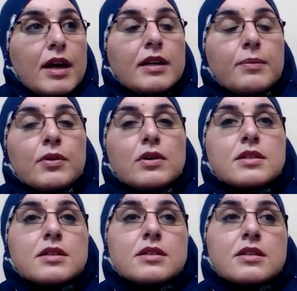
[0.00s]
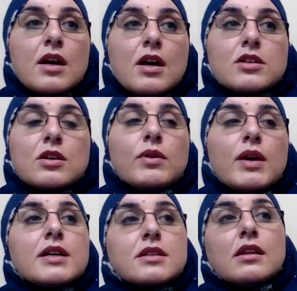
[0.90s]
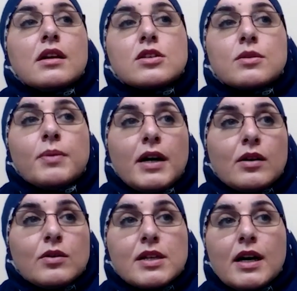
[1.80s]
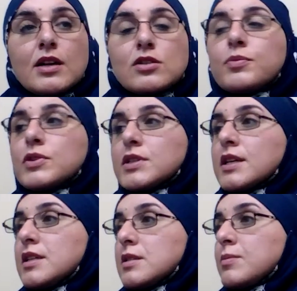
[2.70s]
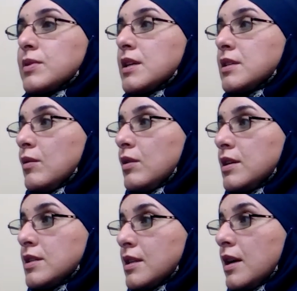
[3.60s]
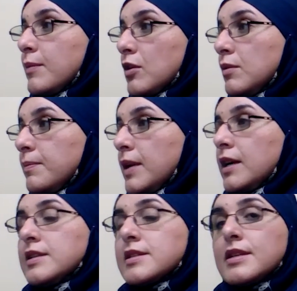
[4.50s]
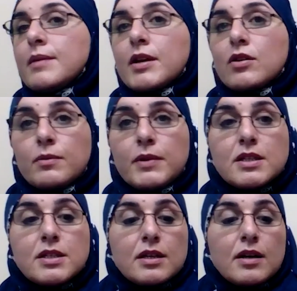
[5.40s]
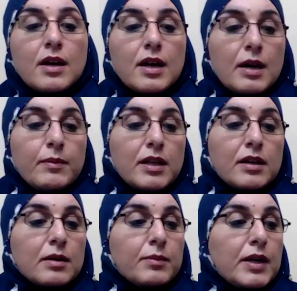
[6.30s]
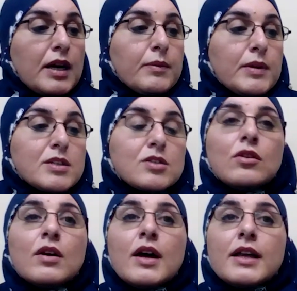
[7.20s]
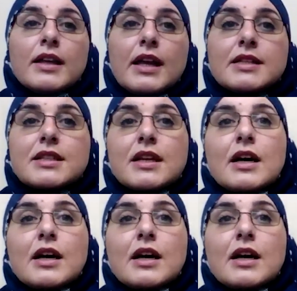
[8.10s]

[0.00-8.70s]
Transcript: in the process so we ask allah subhanahu wa ta'ala to protect us protect our islamic ummah and islamic community amin ya rabbal alamin so the last